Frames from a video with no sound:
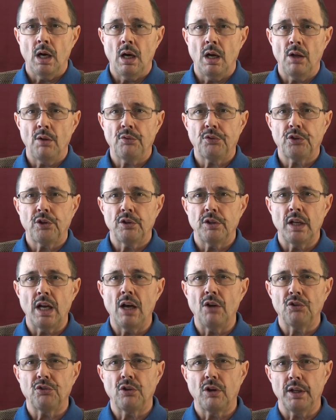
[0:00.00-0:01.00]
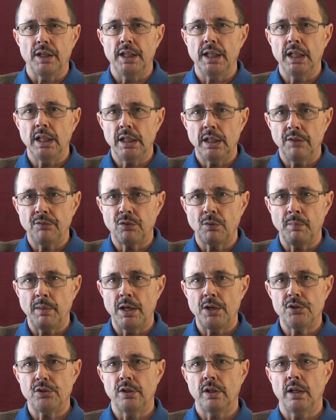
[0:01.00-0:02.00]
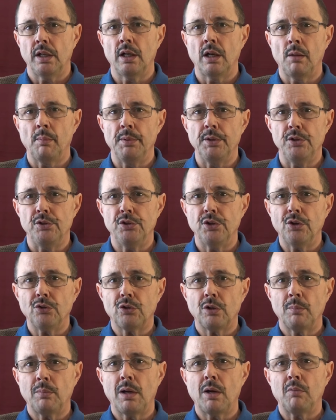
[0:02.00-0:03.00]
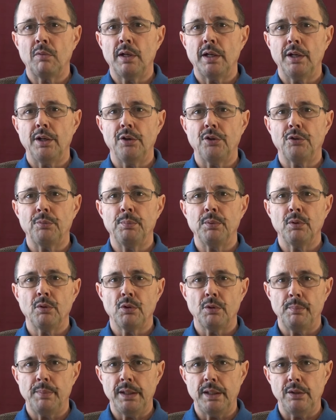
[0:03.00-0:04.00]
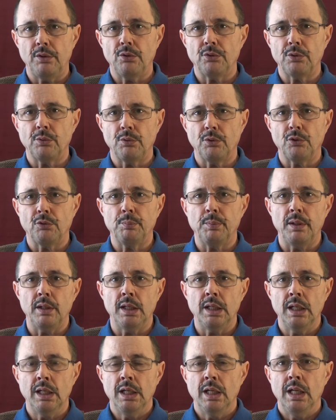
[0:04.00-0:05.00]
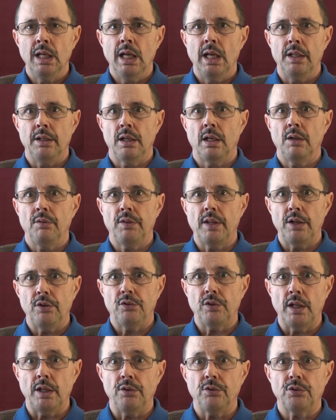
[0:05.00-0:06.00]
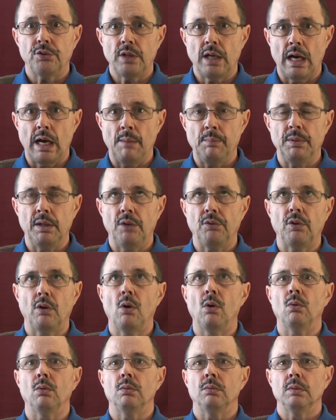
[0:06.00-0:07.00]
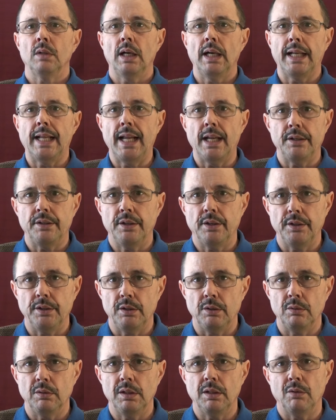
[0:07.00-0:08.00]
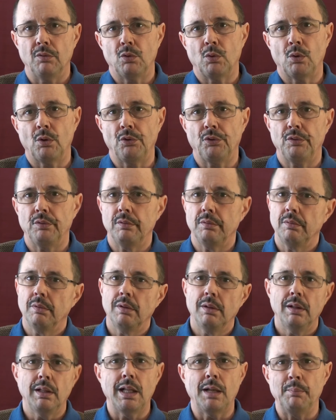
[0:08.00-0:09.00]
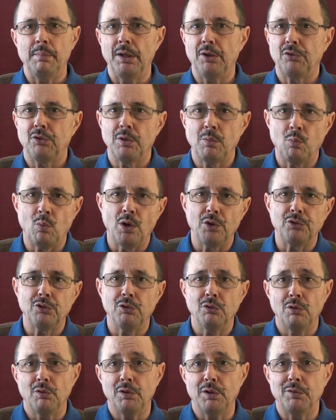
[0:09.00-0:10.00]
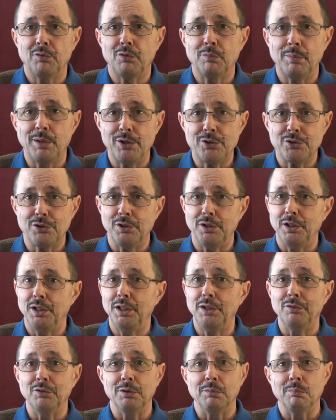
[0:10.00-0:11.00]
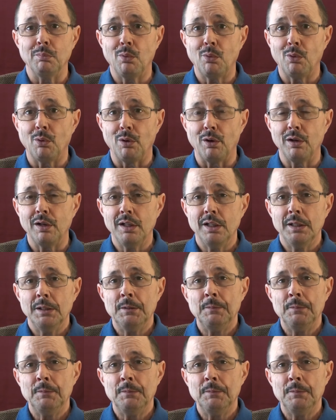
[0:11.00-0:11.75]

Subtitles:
All of a sudden, I'll start getting the information, and I'll be just about ready to spill the beans, so to speak. And they say, stop. And I say, oh, I can't tell you. And of course, that makes them want to know the information even more.